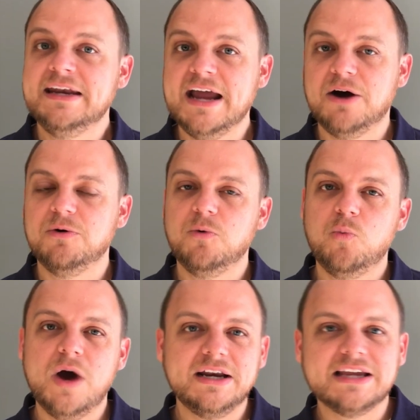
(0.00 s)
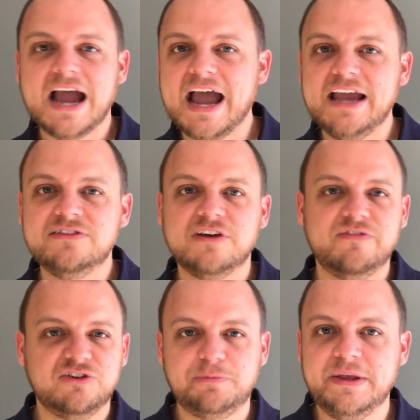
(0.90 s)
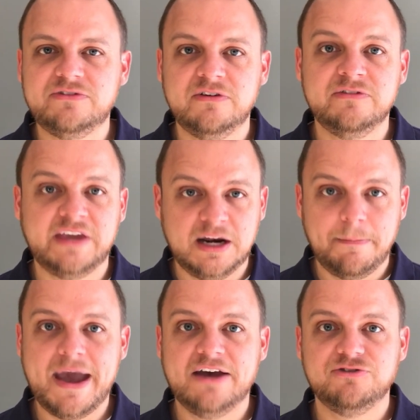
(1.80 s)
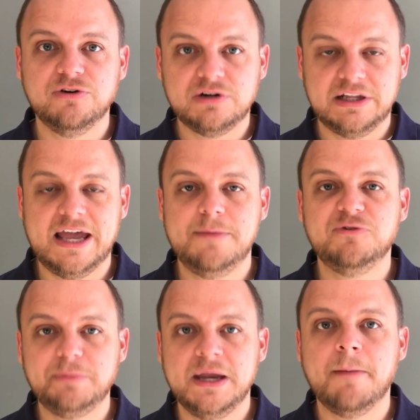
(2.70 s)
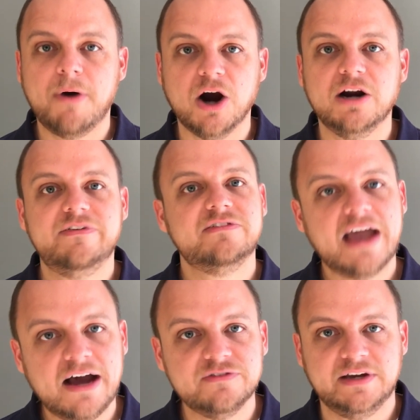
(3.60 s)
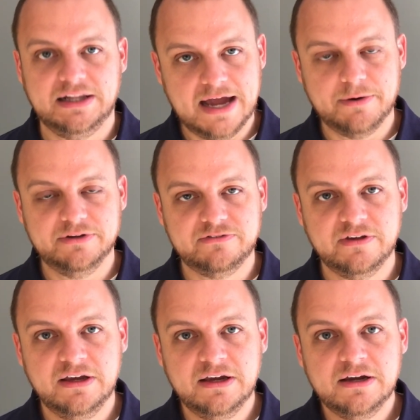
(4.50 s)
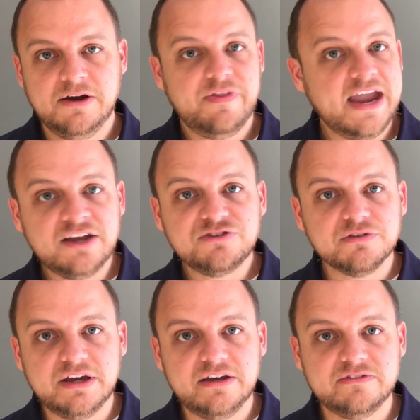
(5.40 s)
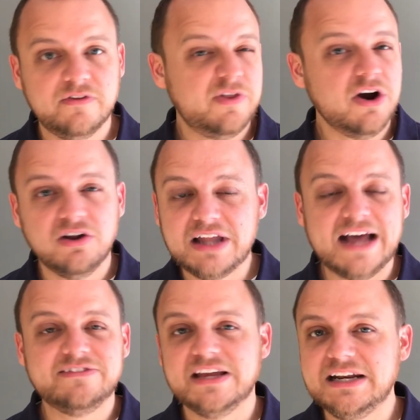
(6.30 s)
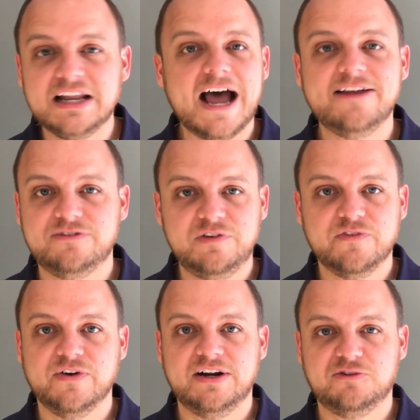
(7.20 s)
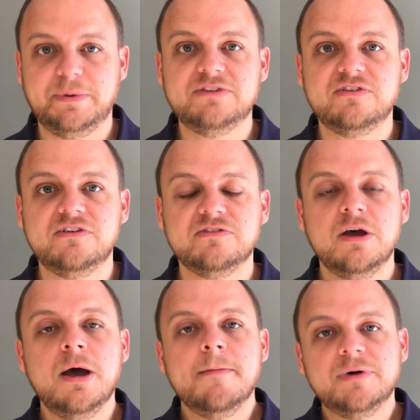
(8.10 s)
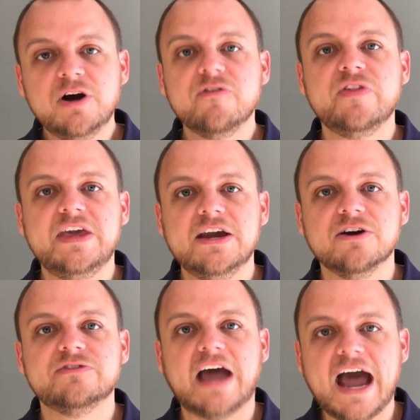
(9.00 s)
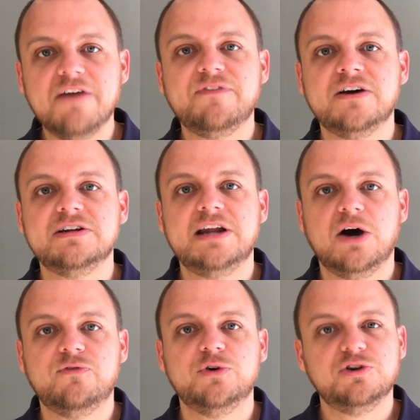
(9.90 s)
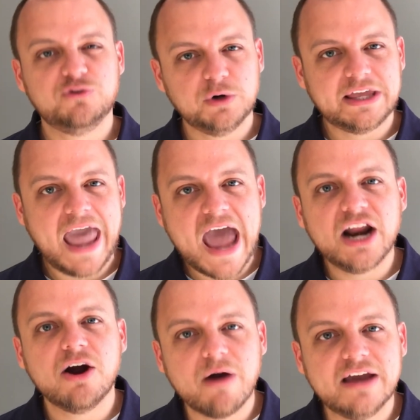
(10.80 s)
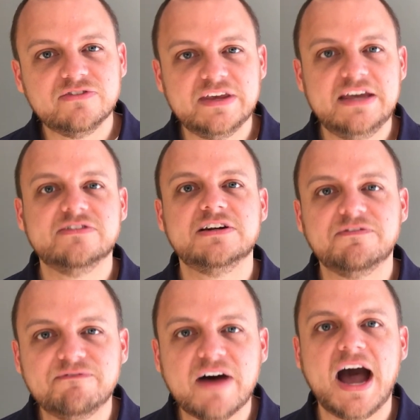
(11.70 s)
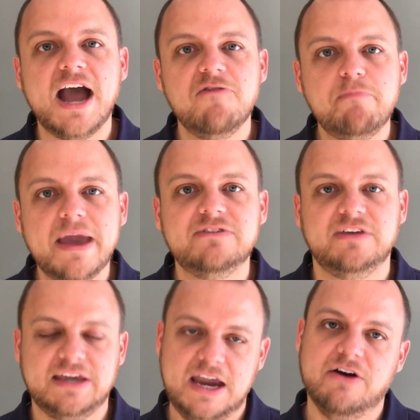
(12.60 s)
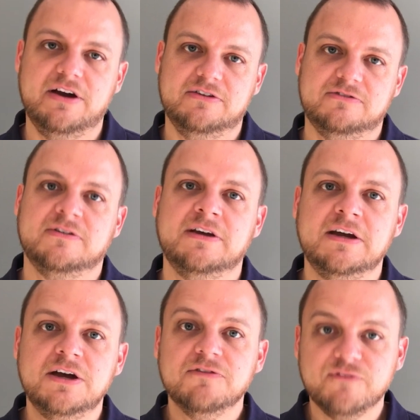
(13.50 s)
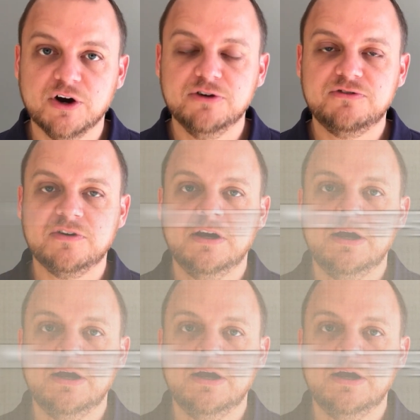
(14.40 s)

Now, what kinds of expenses can a pastor claim as being a part of his housing allowance? The answer is there are lots and lots of different expenses, but over the years, I found it helpful to sort of categorize these into 5 basic areas. First,